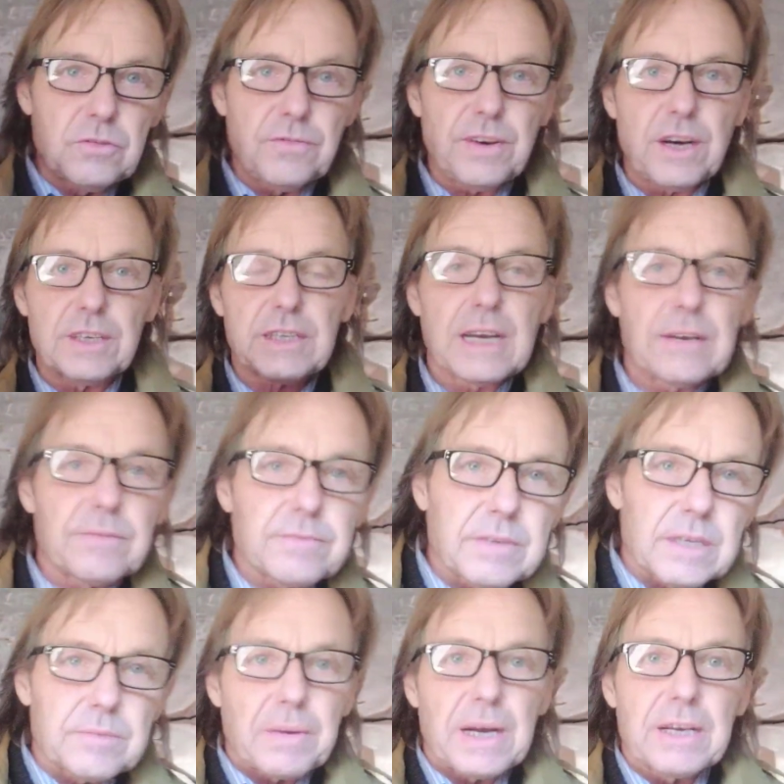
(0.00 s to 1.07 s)
far down,
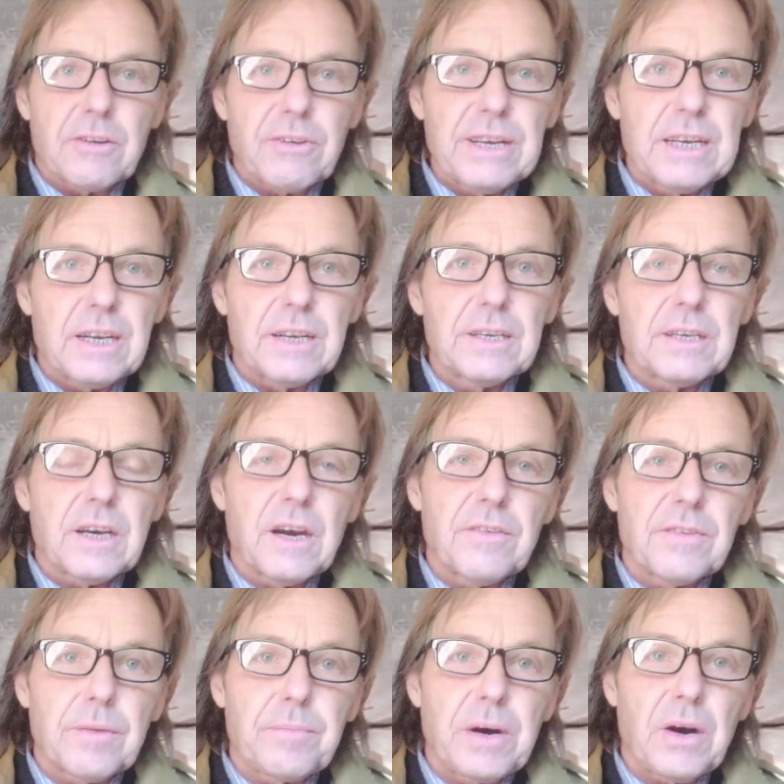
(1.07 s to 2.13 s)
just by Greenland, over
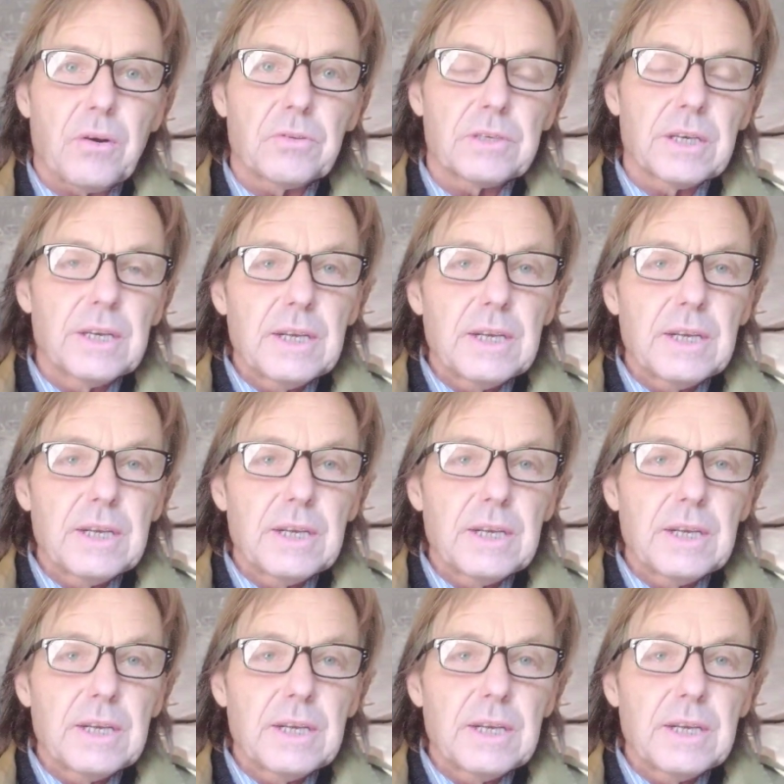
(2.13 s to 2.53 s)
the poles.